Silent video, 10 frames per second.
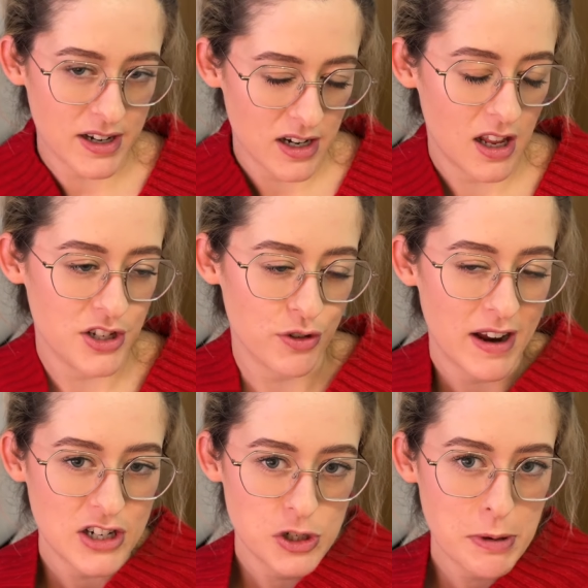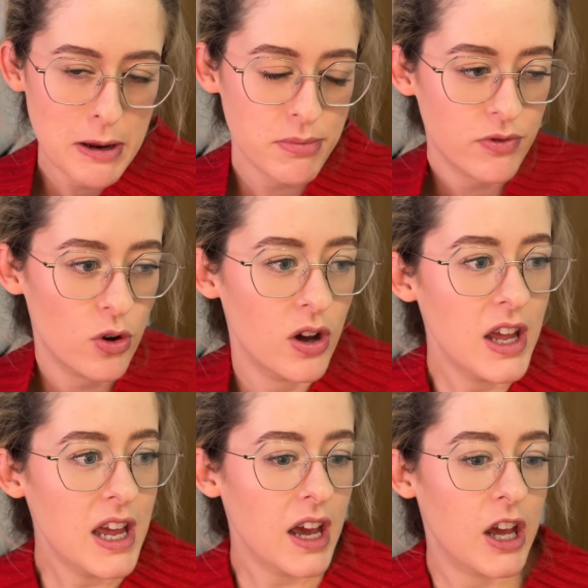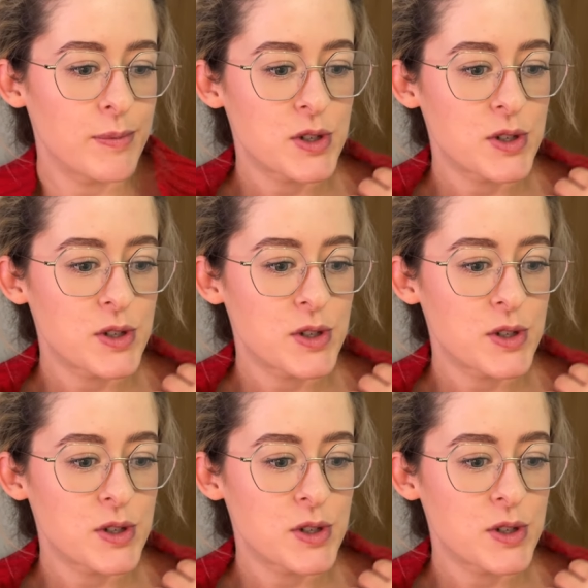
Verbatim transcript: an allergic reaction to paint before and um,